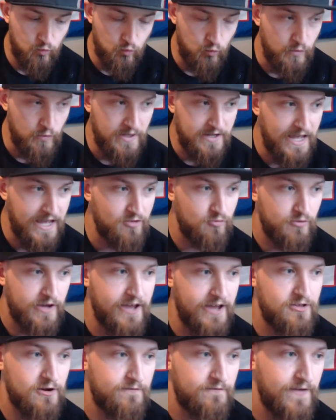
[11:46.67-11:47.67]
we,
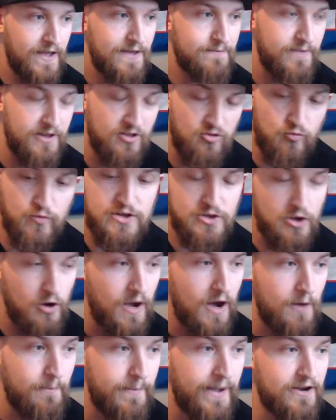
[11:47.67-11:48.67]
as our fan base, we know
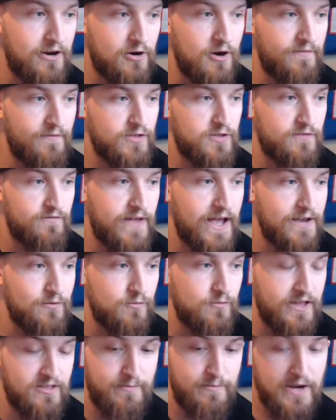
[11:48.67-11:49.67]
how bad our offensive line
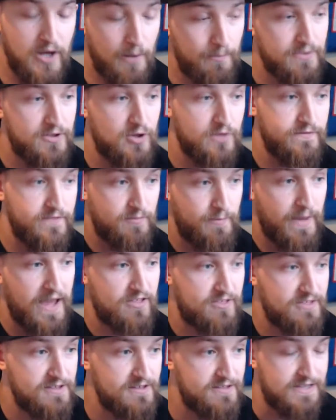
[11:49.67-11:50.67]
has been up until this
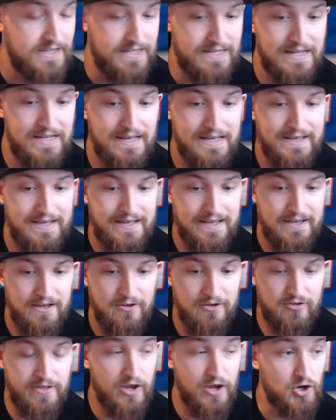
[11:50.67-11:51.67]
past season.
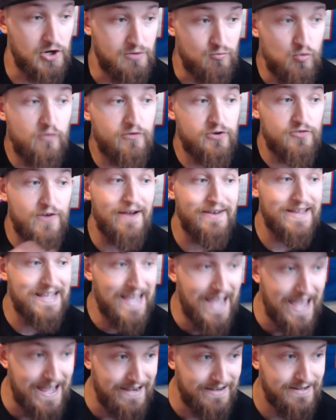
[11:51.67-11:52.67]
So now you're going to move it around
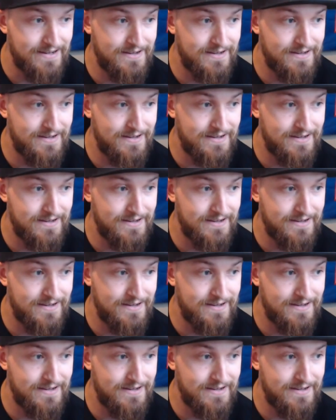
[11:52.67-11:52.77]
again.